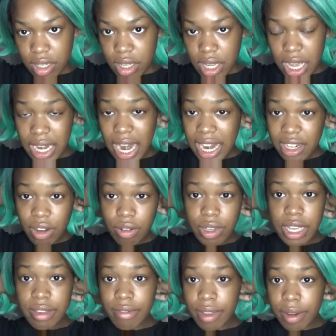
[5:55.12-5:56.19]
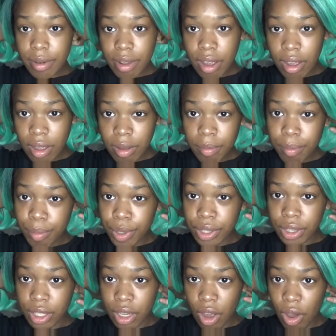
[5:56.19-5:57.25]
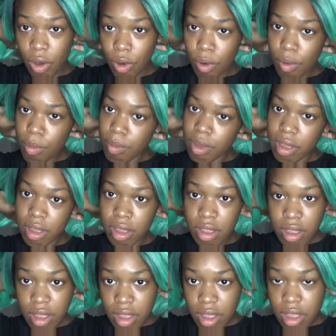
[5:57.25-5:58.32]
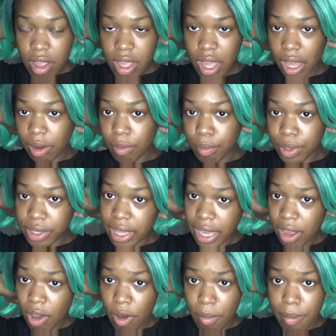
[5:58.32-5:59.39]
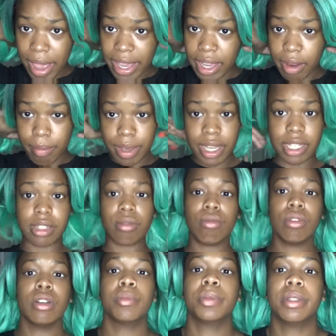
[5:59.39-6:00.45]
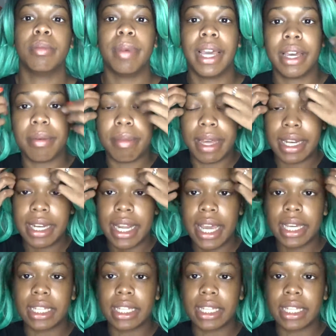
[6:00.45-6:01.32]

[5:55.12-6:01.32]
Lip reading: And I don't even put the comb. I don't put that comb back here because it rubs the back of my neck.